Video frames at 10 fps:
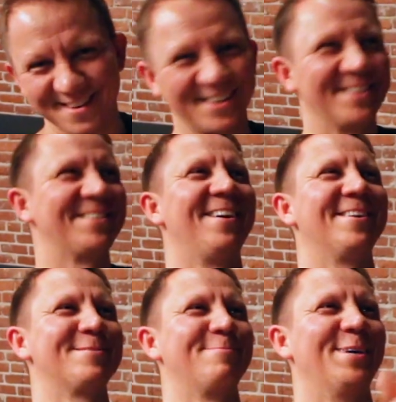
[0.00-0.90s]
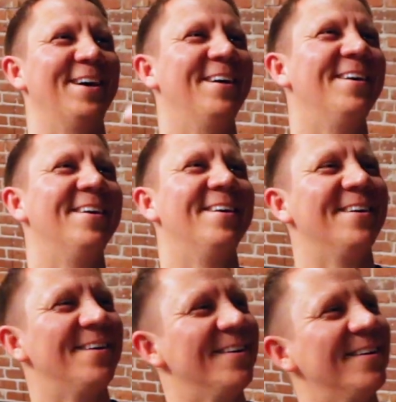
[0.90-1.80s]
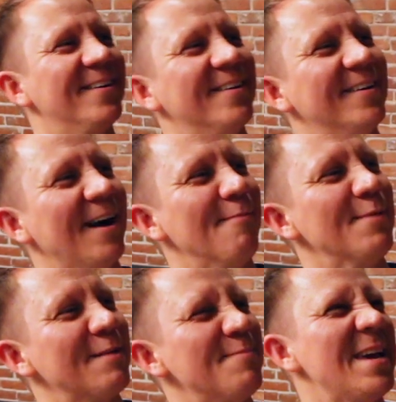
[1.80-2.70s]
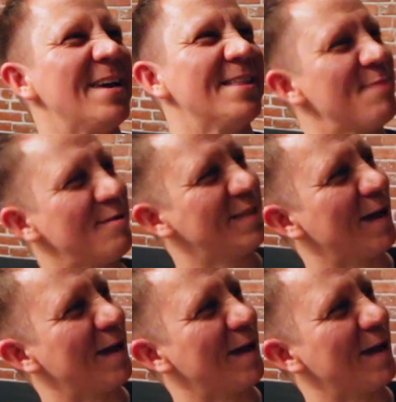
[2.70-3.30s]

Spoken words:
your guitars, but I'm like, man, maybe